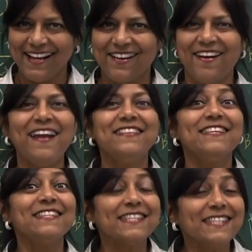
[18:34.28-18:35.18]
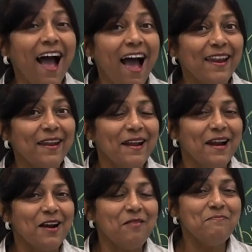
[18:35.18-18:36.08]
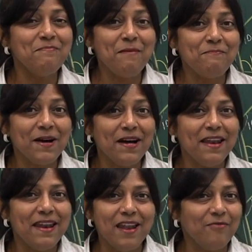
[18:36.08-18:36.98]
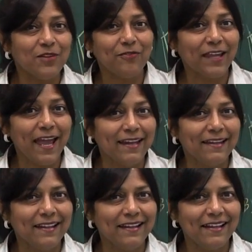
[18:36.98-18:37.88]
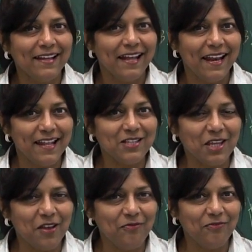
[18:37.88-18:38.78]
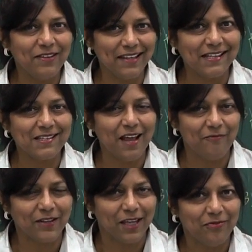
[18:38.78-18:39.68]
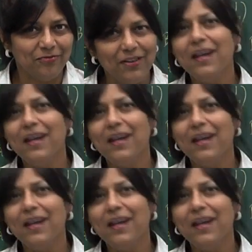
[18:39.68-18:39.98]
All right, this is the start. Remember, never to forget, learn to give, yes, and forgive.